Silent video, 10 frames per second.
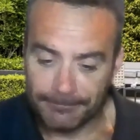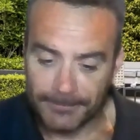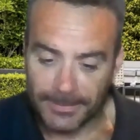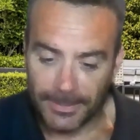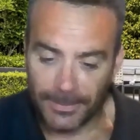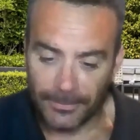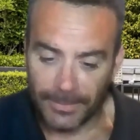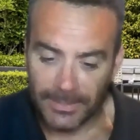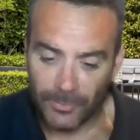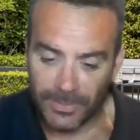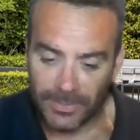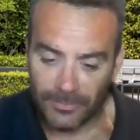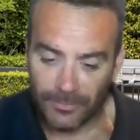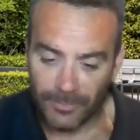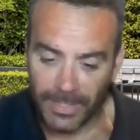So next question
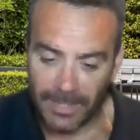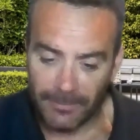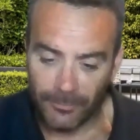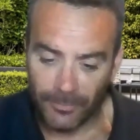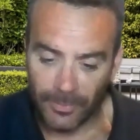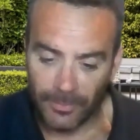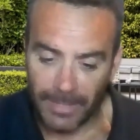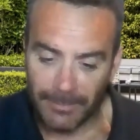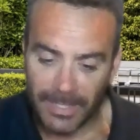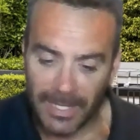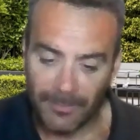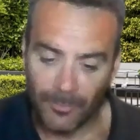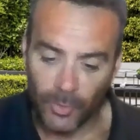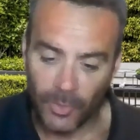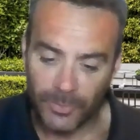is from Cam from Abcam
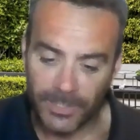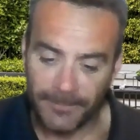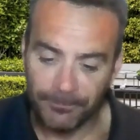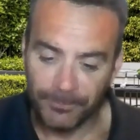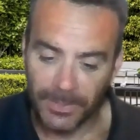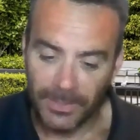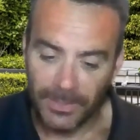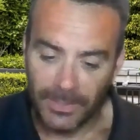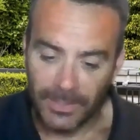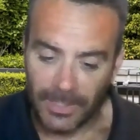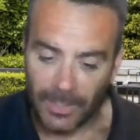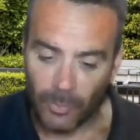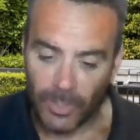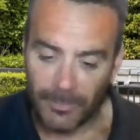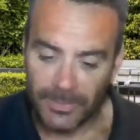Horticulture.
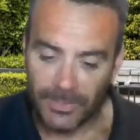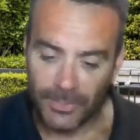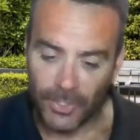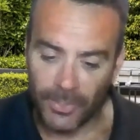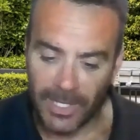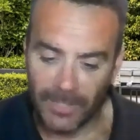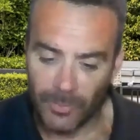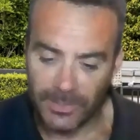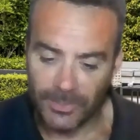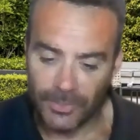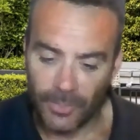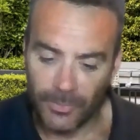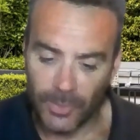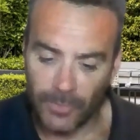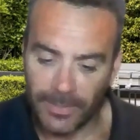What happens to your show garden once the show
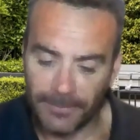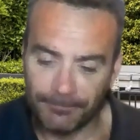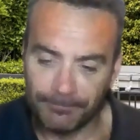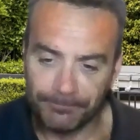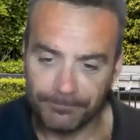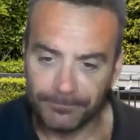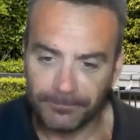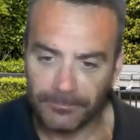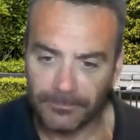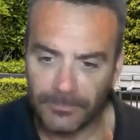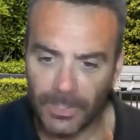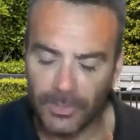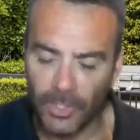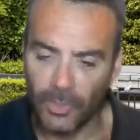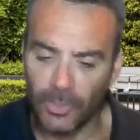is over?
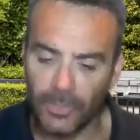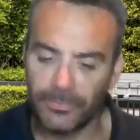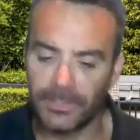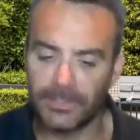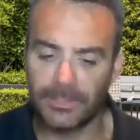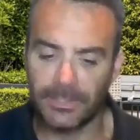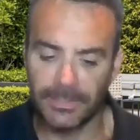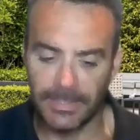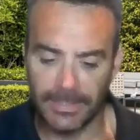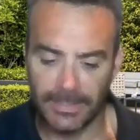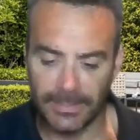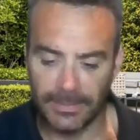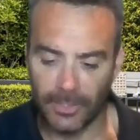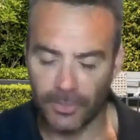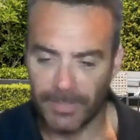So a lot of it
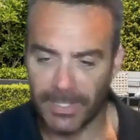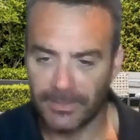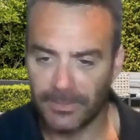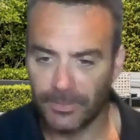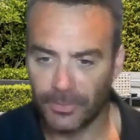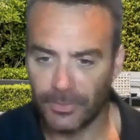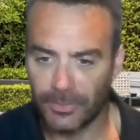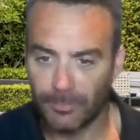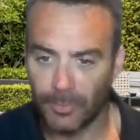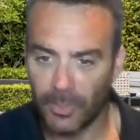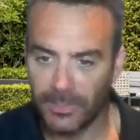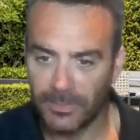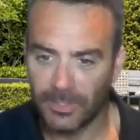goes back to the suppliers.